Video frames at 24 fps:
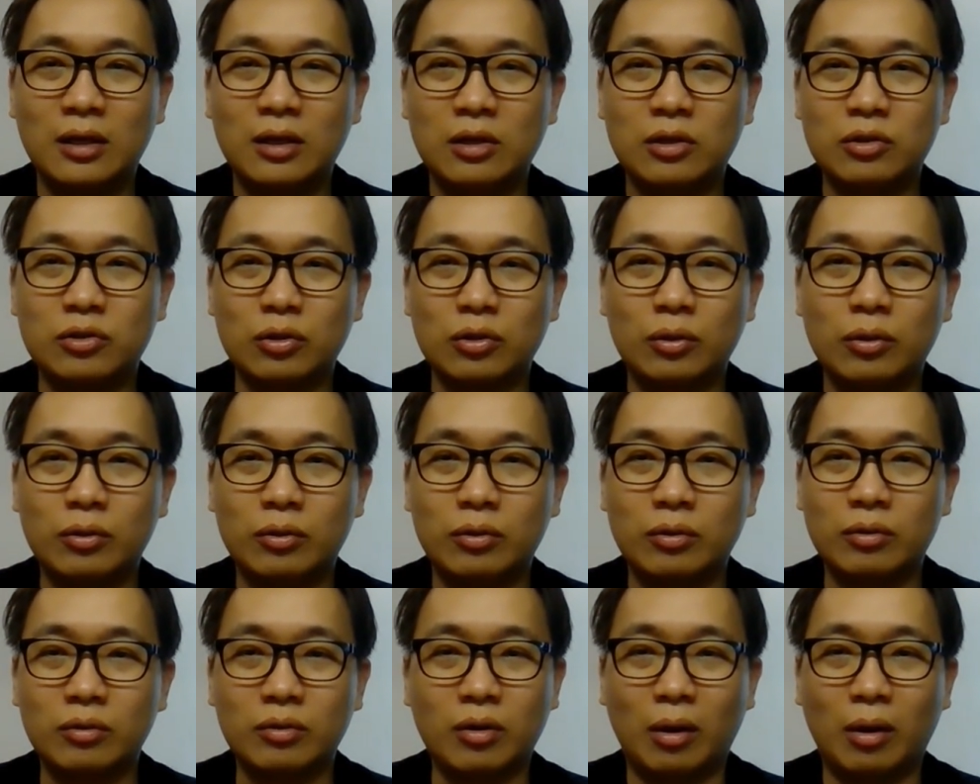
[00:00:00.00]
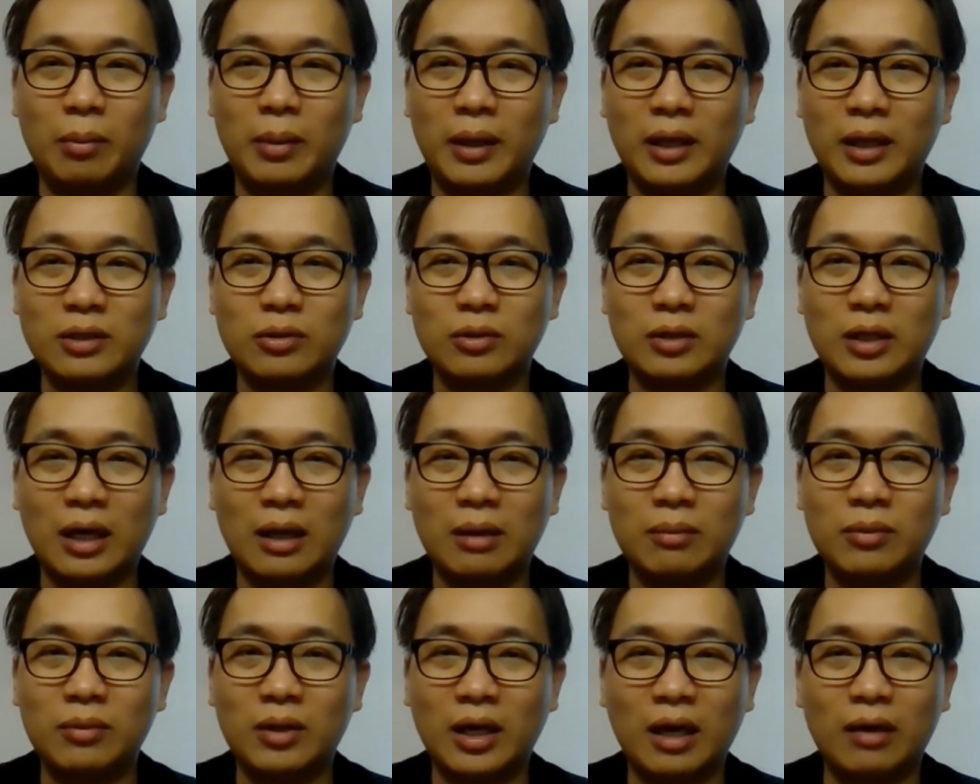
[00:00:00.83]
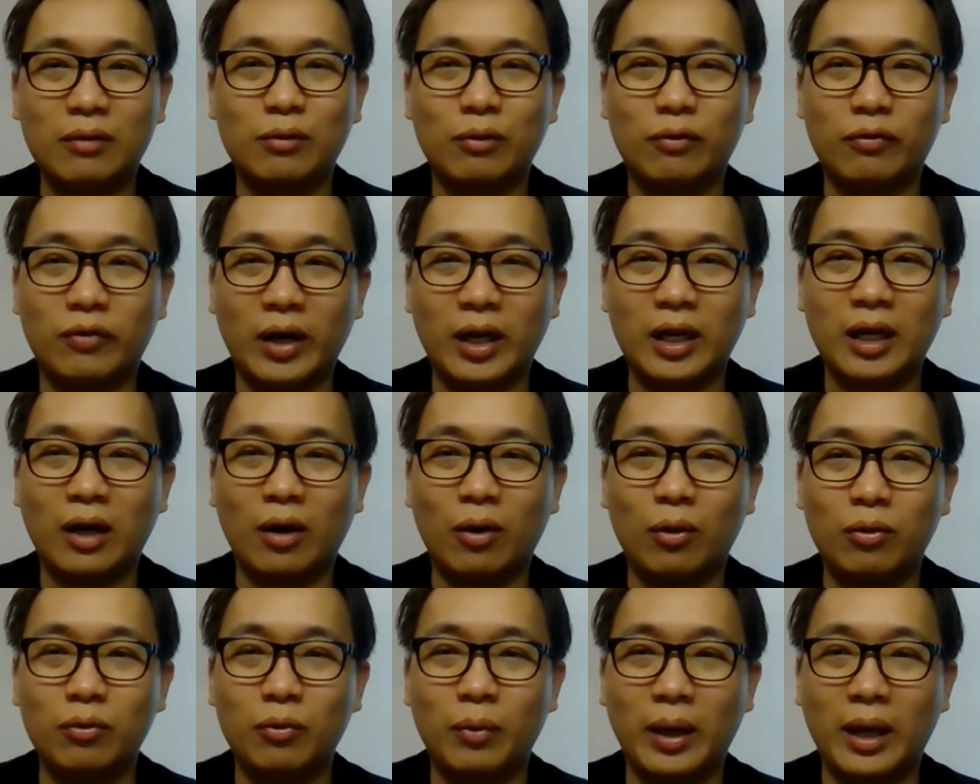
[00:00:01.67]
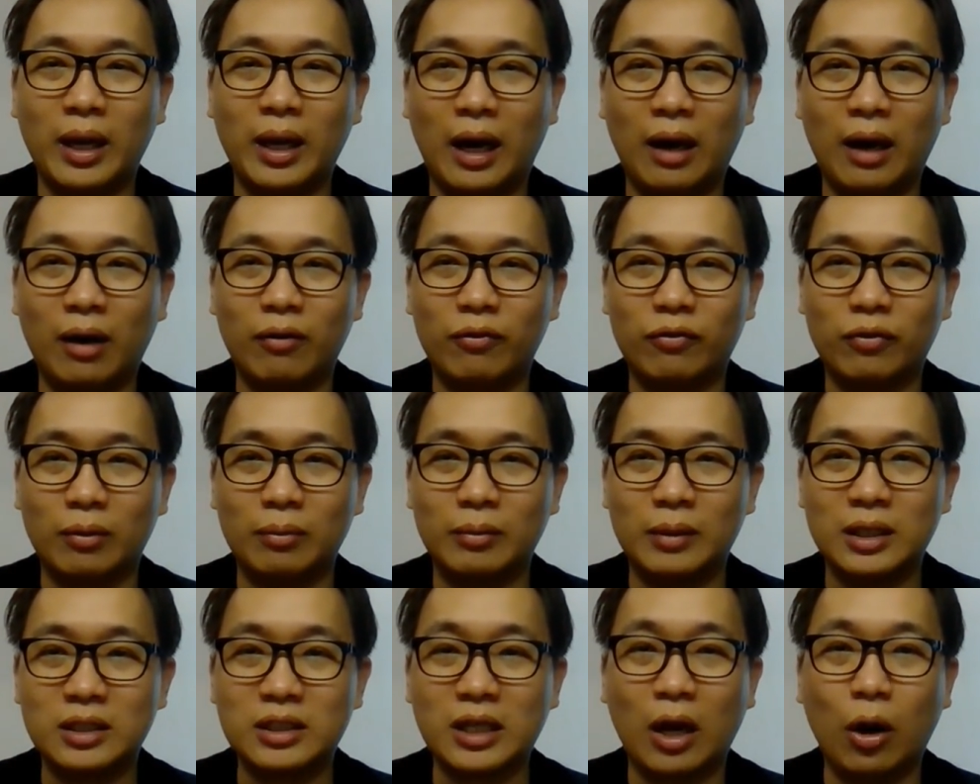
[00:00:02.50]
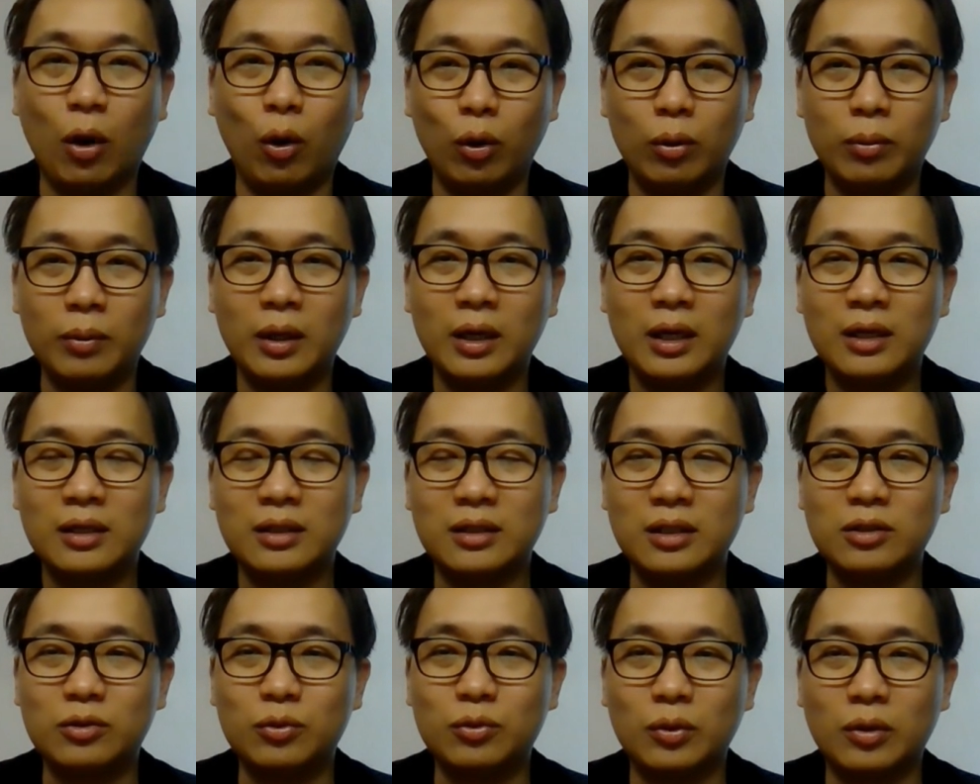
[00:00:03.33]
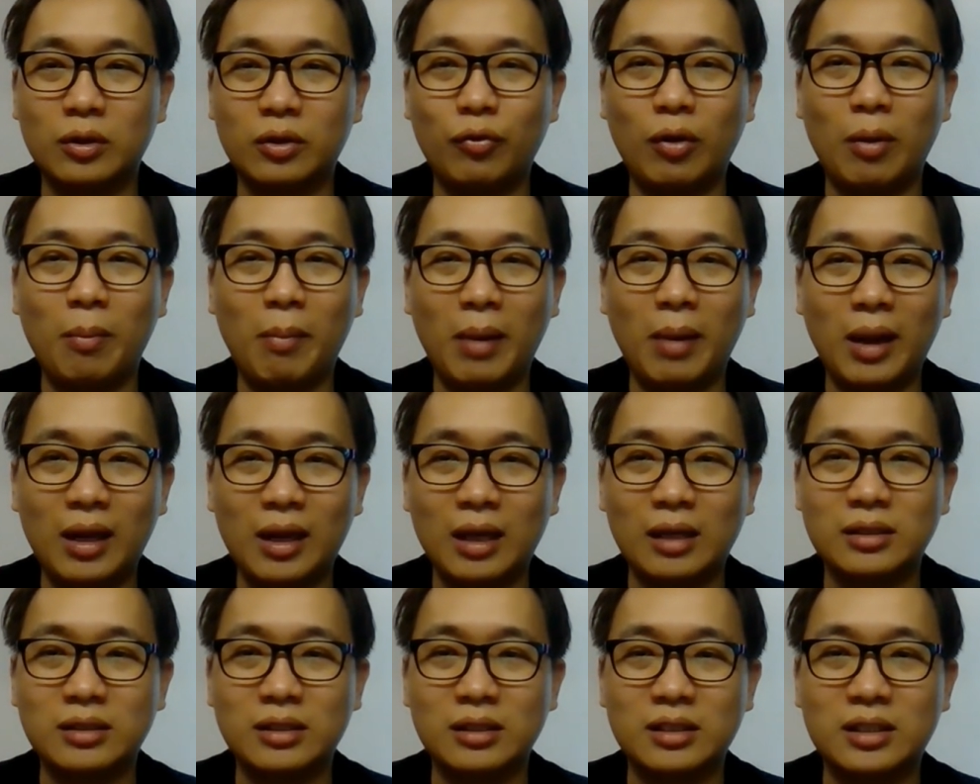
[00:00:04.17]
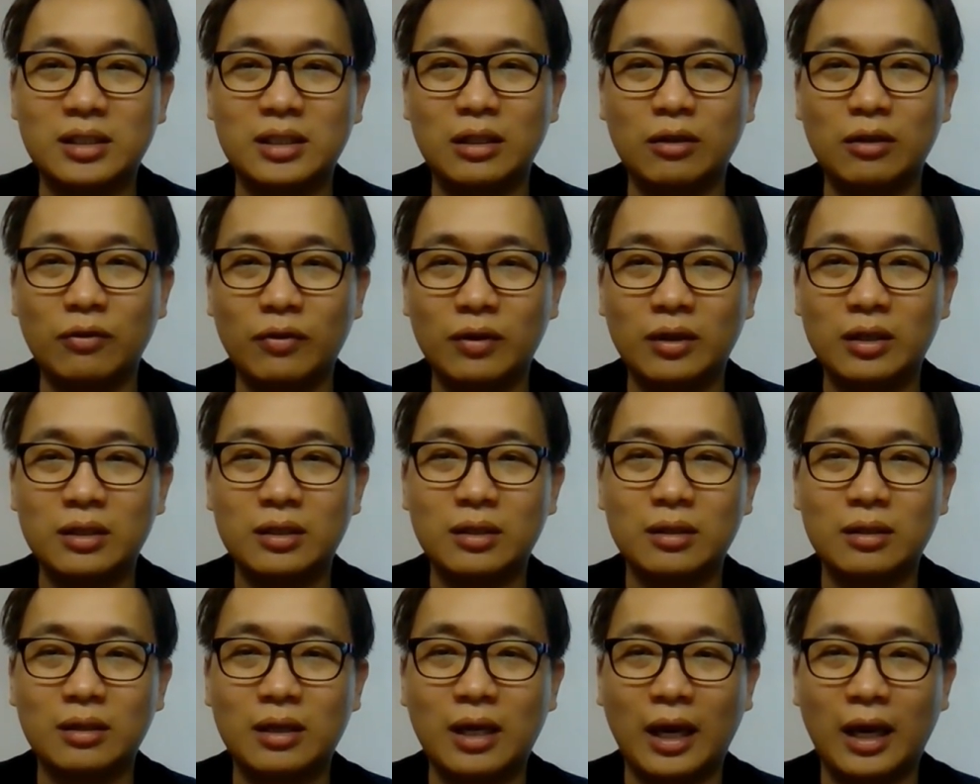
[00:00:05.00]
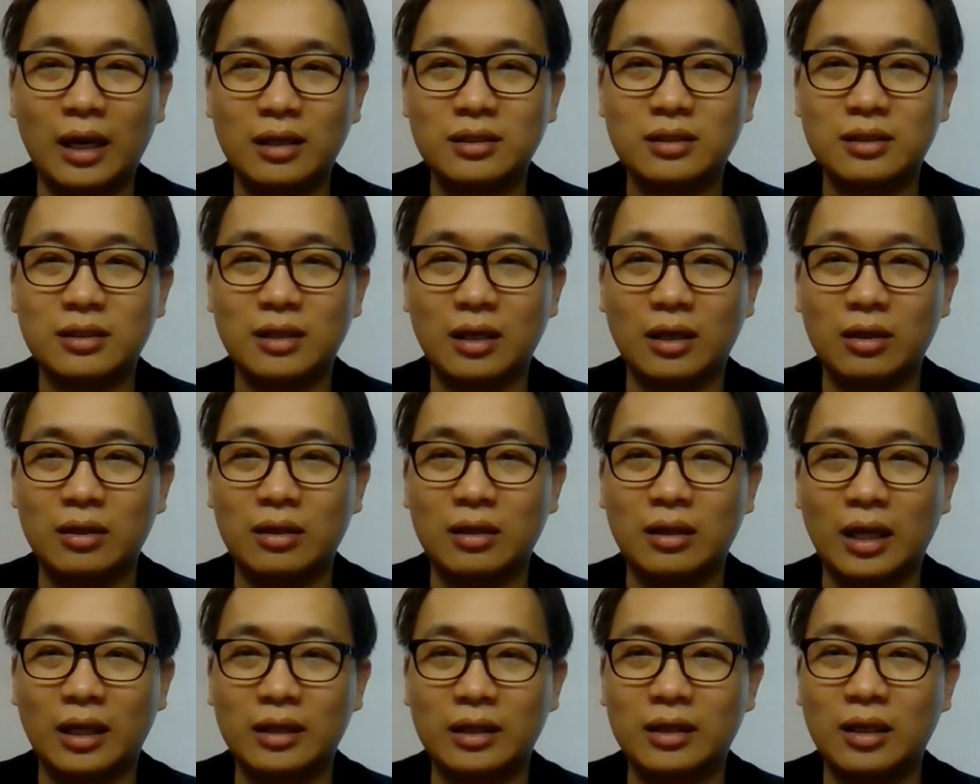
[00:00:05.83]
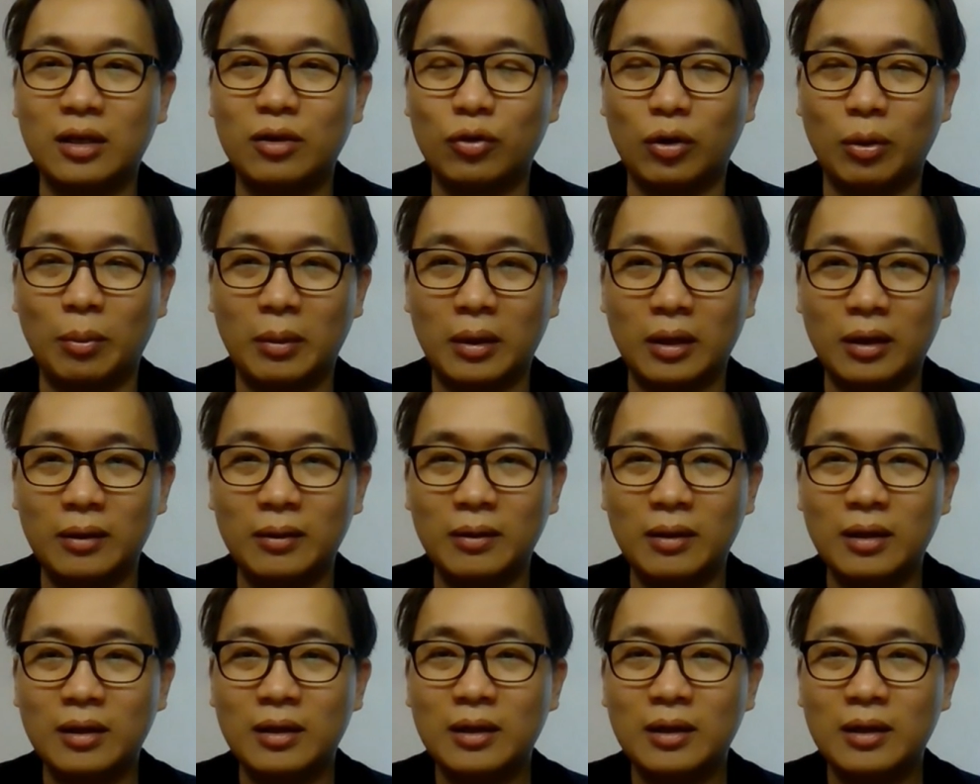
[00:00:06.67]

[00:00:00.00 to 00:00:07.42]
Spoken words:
So God bless to them. They have to find their own way out from this. I hope this will remain as a civil case and nothing criminal.